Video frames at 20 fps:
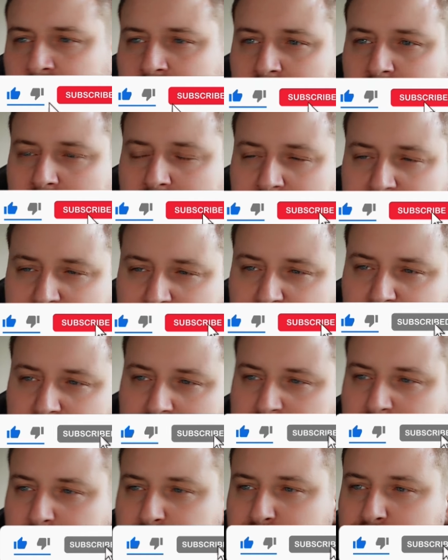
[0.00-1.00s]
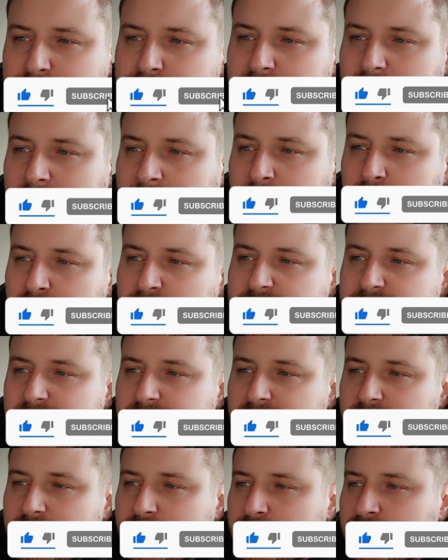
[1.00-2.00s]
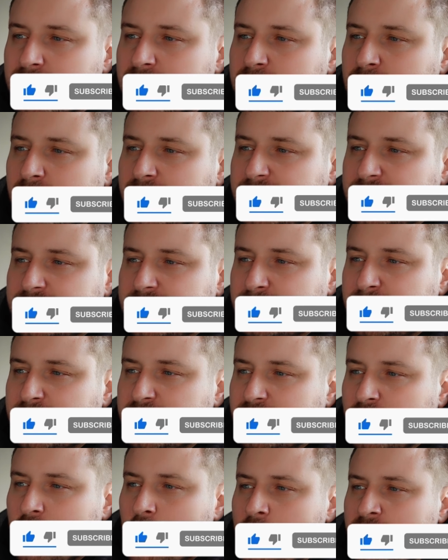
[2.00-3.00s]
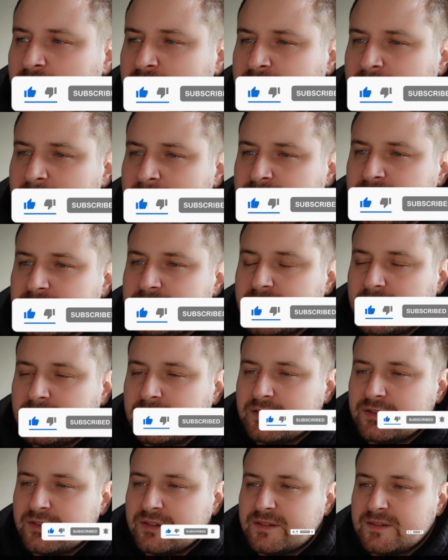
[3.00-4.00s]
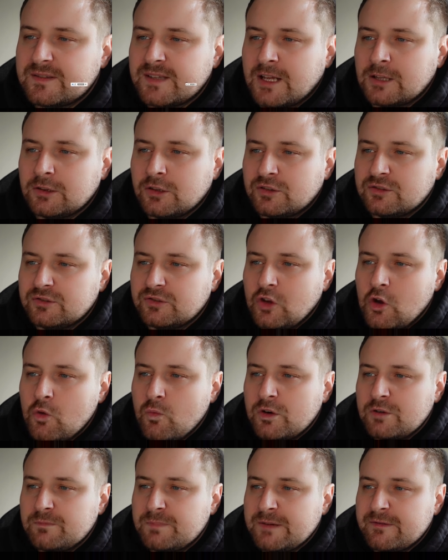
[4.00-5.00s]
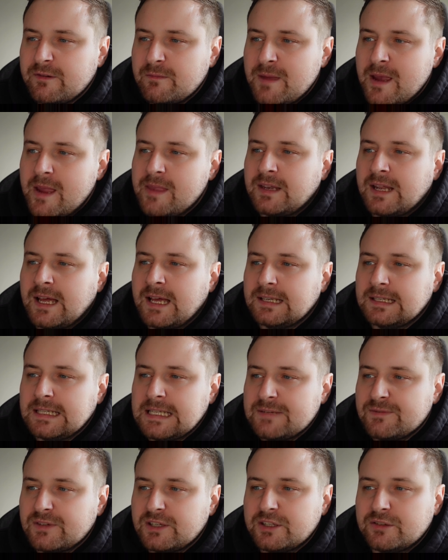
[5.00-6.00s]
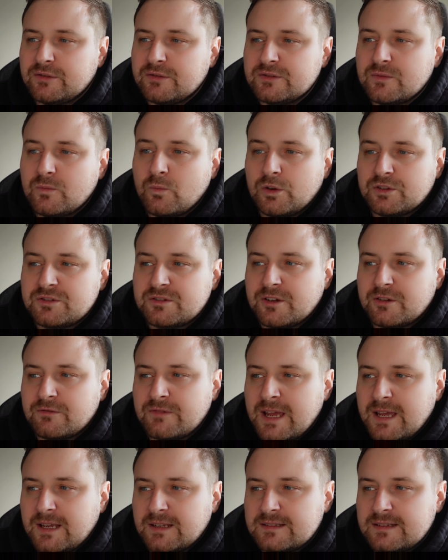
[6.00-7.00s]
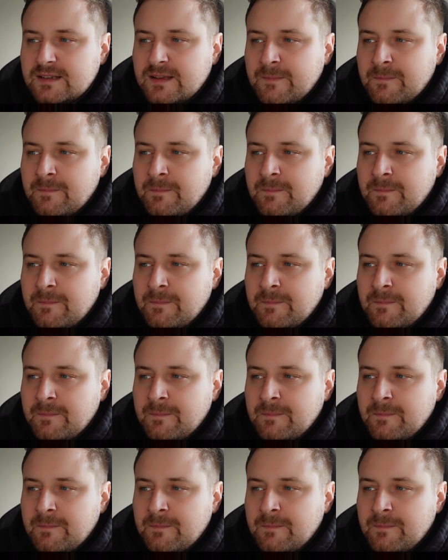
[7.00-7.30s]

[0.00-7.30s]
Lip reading: As for Liverpool, Edwards and Hughes wanted to be sure that their intelligence that Alonso would be remaining at Leverkusen was correct.